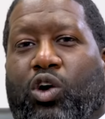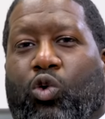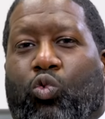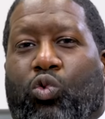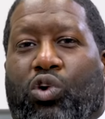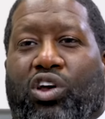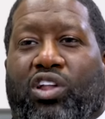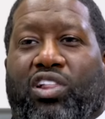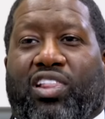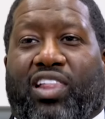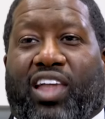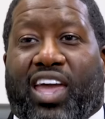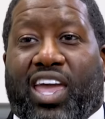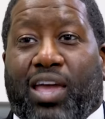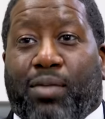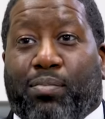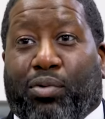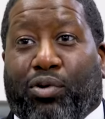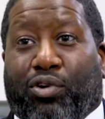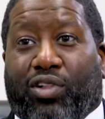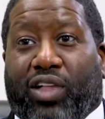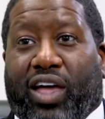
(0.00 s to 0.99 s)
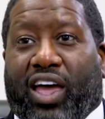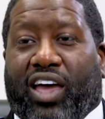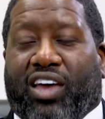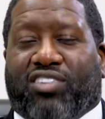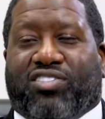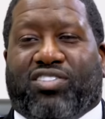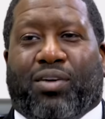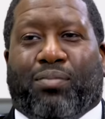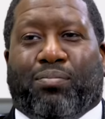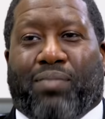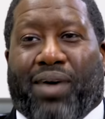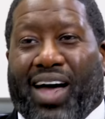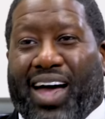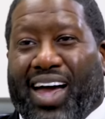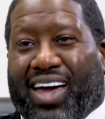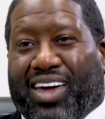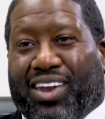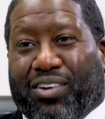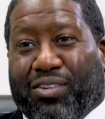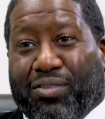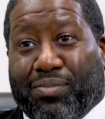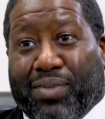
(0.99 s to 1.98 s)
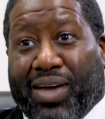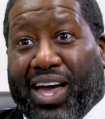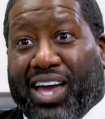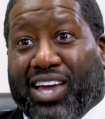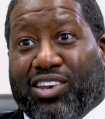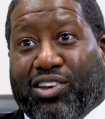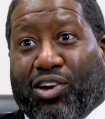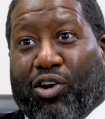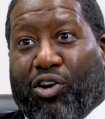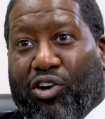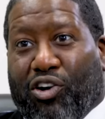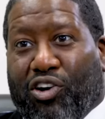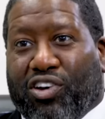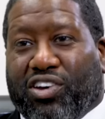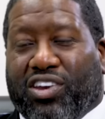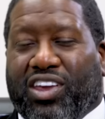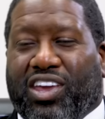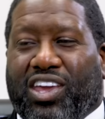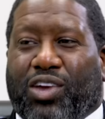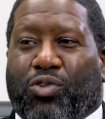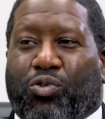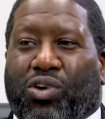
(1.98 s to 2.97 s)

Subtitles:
we're labeled as the model minority.